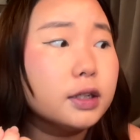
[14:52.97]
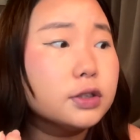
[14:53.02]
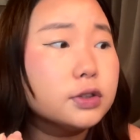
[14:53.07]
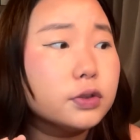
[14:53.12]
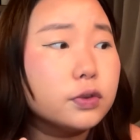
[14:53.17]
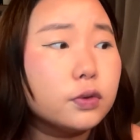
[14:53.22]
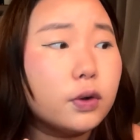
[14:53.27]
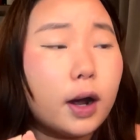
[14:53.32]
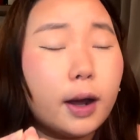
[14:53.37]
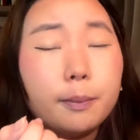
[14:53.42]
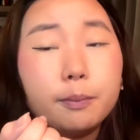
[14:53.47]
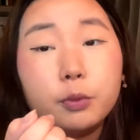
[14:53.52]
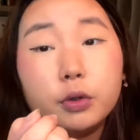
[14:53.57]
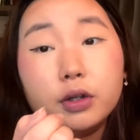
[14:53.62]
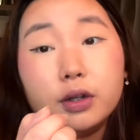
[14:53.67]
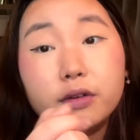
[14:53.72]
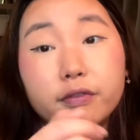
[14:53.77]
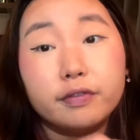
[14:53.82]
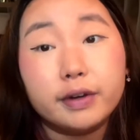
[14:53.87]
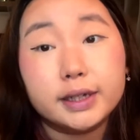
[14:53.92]
so I'm
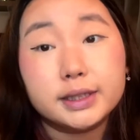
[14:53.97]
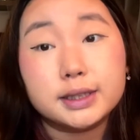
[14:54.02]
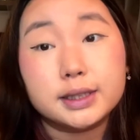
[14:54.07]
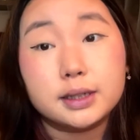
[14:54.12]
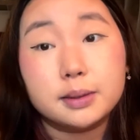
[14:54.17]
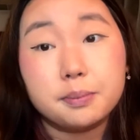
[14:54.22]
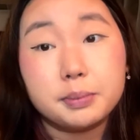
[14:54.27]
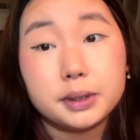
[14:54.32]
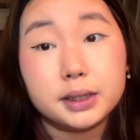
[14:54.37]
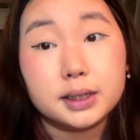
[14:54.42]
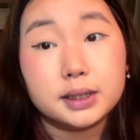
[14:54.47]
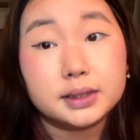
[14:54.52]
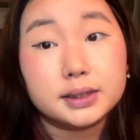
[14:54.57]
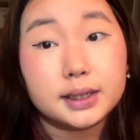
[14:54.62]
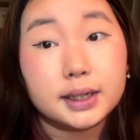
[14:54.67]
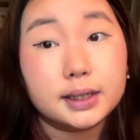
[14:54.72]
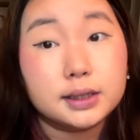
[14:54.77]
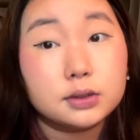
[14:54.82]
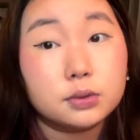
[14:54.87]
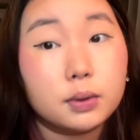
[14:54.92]
gonna invest in a bigger
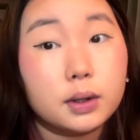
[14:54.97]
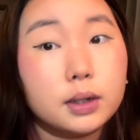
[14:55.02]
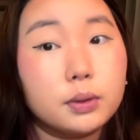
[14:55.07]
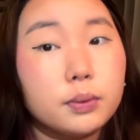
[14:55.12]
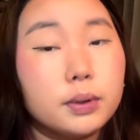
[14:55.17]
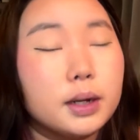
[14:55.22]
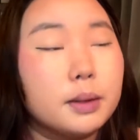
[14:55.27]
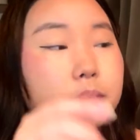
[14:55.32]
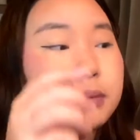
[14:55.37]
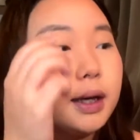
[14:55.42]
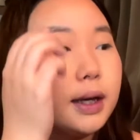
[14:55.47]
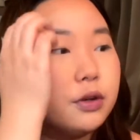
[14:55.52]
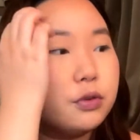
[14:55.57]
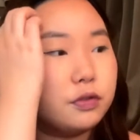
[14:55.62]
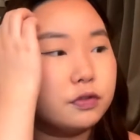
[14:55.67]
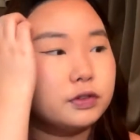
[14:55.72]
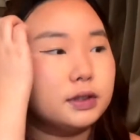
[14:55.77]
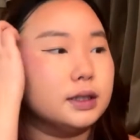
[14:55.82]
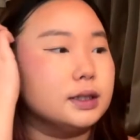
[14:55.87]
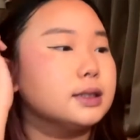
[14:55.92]
size one when I'm done
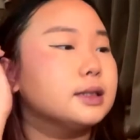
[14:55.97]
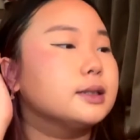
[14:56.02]
with this.